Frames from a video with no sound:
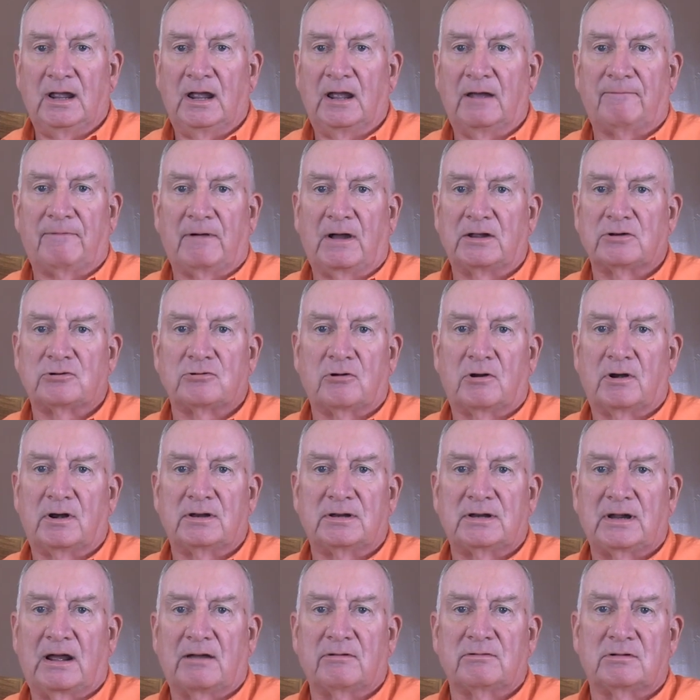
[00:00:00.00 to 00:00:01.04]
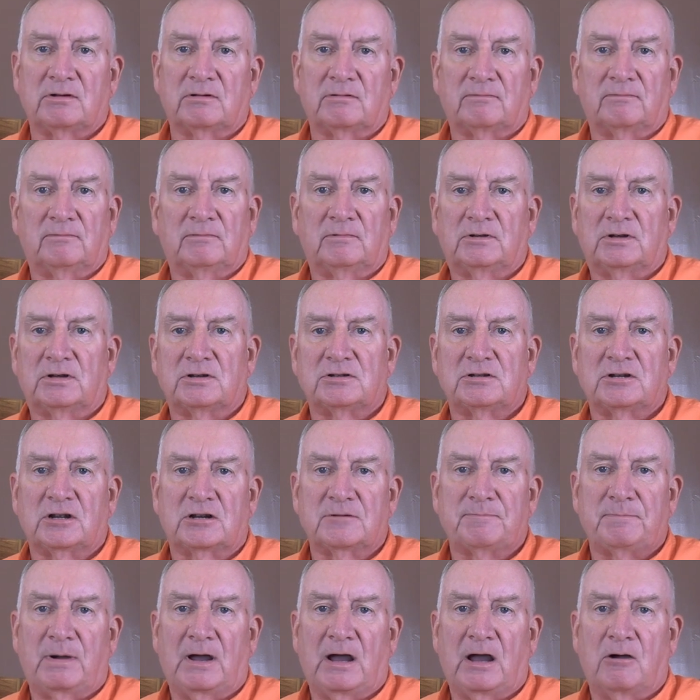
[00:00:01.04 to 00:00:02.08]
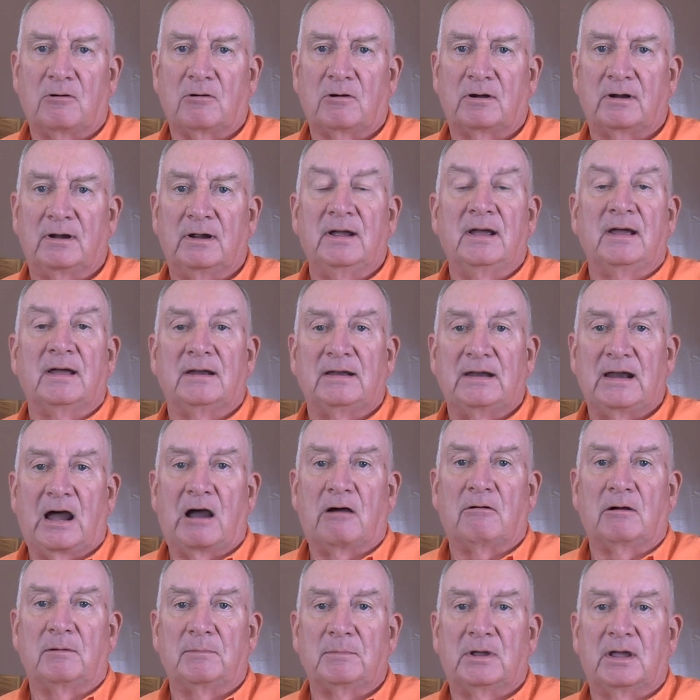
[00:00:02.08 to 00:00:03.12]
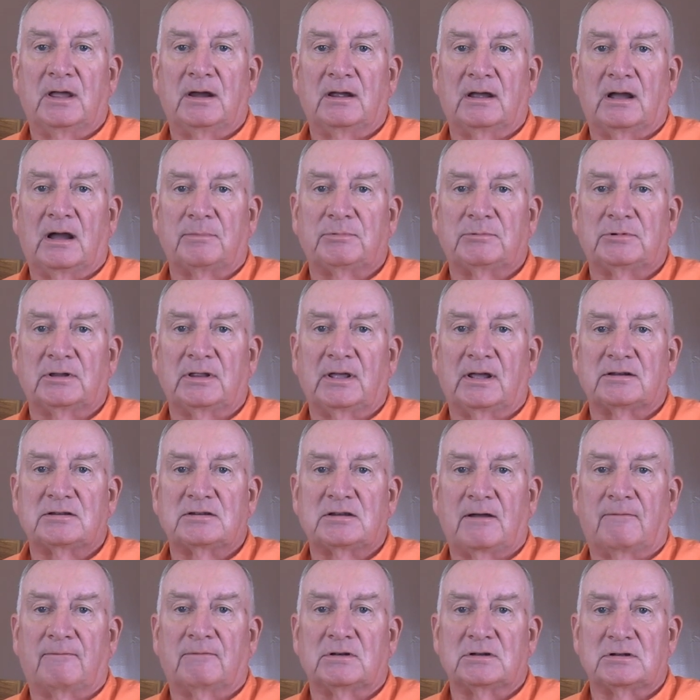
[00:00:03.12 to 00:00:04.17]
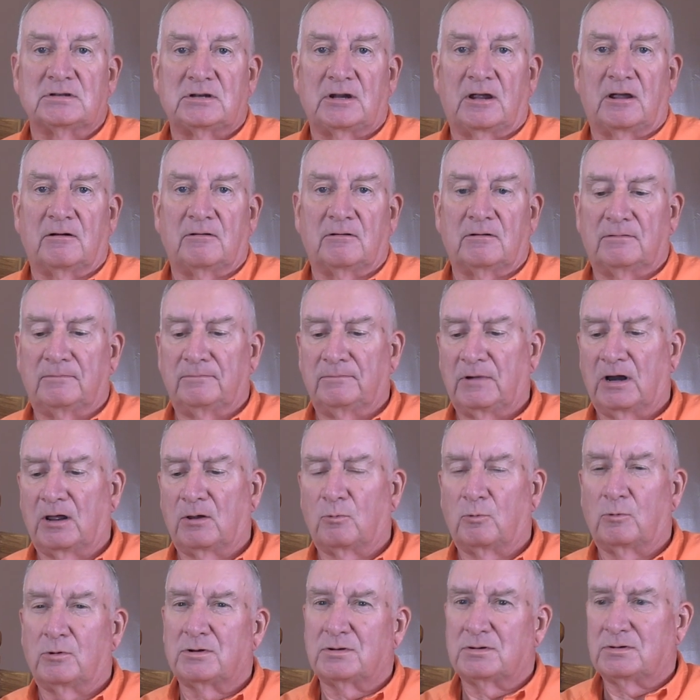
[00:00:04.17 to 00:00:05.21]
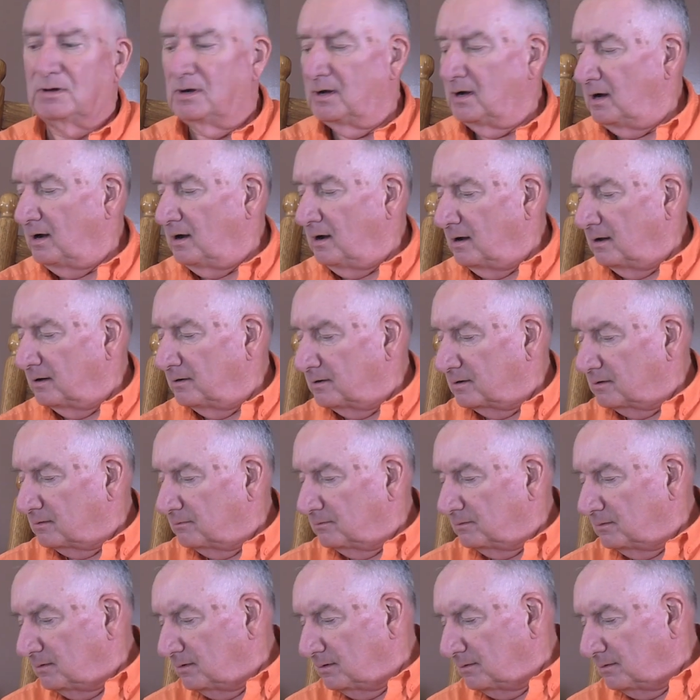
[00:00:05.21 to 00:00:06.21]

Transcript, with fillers: if I turn it down to, to six power, now I'm getting up to that seven standard. In other words, the